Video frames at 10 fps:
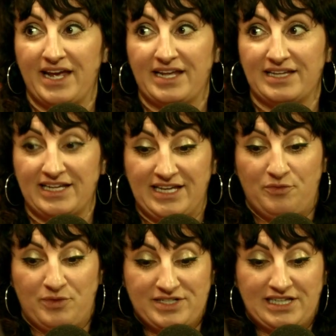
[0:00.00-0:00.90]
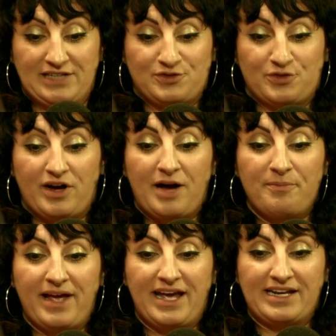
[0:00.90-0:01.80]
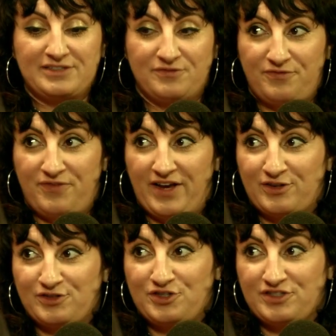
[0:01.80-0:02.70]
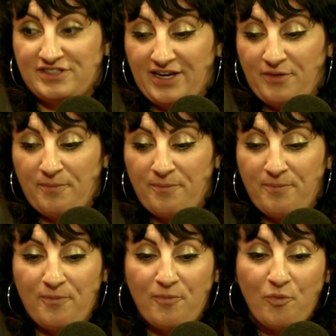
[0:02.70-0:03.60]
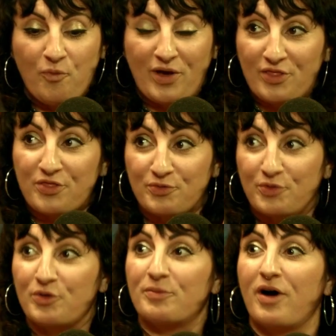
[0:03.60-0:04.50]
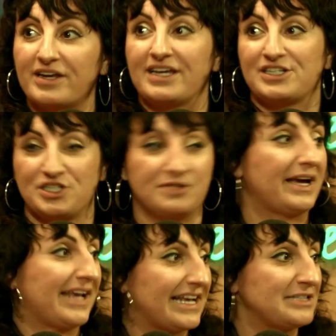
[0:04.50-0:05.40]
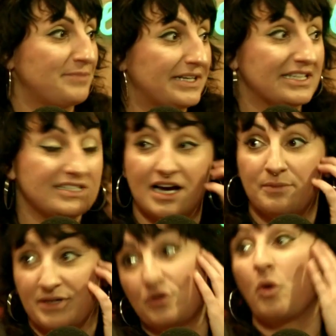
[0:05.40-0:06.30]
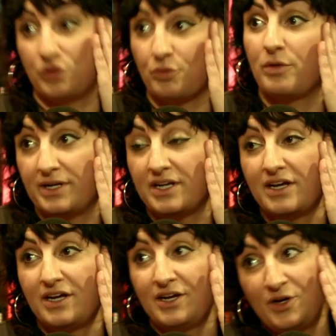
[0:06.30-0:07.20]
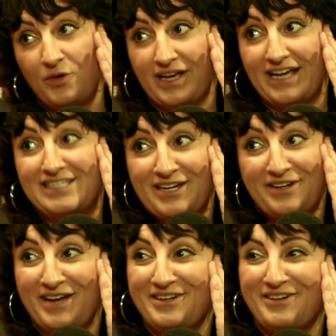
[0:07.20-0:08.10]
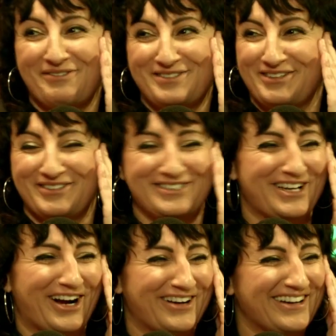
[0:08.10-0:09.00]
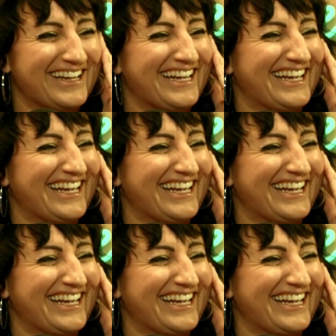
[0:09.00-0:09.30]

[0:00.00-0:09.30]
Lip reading: And like he went to lift her up and his fingers just like went through her body because she, I guess, had been in the tub, like an older woman who I guess, I know, I'm so sorry.